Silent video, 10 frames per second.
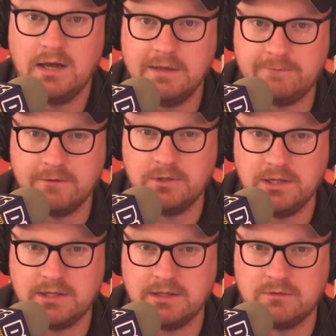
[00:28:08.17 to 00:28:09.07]
I feel
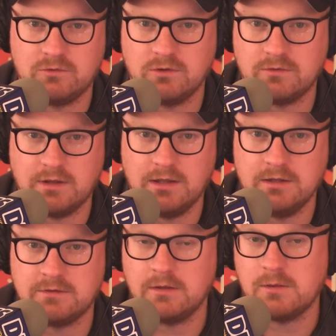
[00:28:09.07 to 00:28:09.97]
like it's just
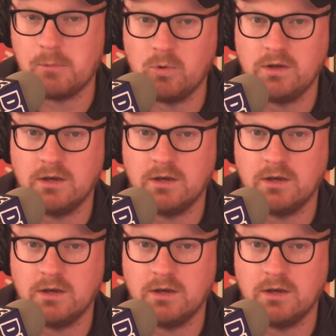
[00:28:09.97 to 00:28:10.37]
it's at the point